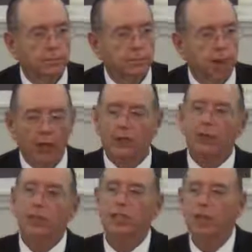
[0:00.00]
Now,
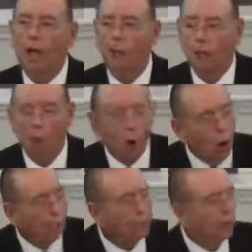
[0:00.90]
history does not
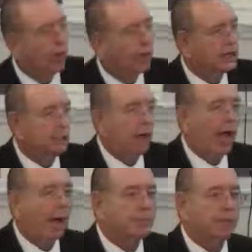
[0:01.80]
record for us
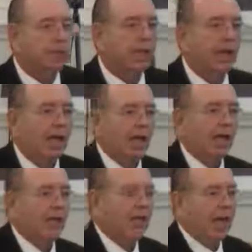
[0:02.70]
perhaps the,
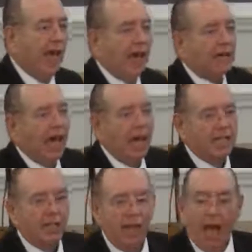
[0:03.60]
the
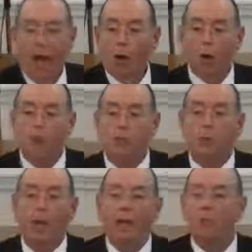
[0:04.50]
agonizing hours
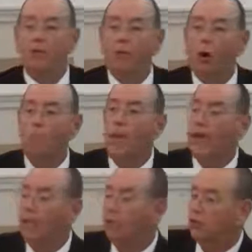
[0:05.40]
spent before
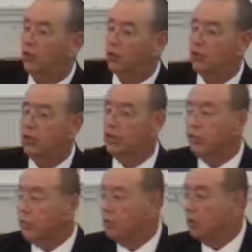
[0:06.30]
making such a
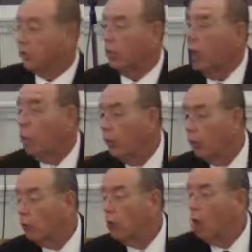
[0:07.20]
decision. We
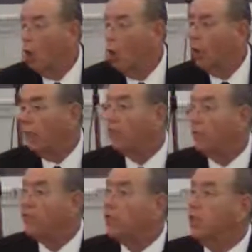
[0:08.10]
don't know if,
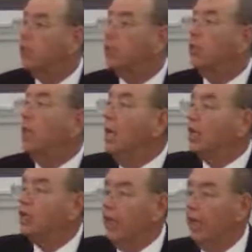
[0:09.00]
if Caesar
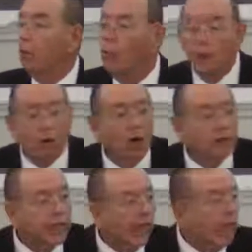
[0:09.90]
stayed awake all
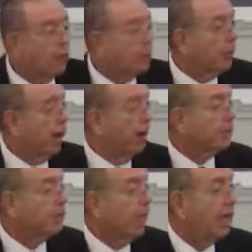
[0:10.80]
night or
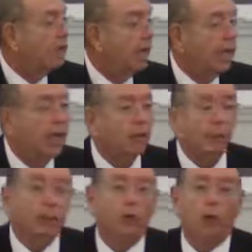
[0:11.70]
perhaps days on end.
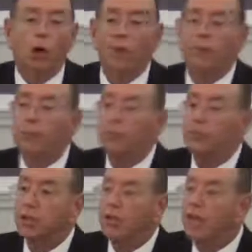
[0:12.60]
We don't know if he
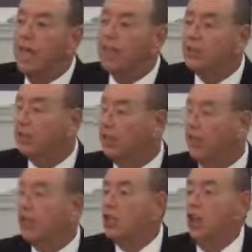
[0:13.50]
was, uh, his
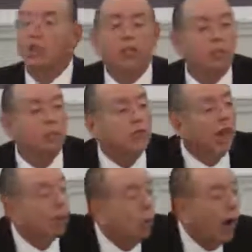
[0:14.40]
digestion was
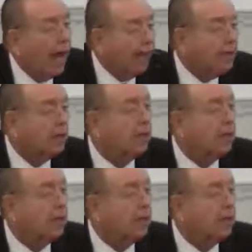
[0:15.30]
out of whack.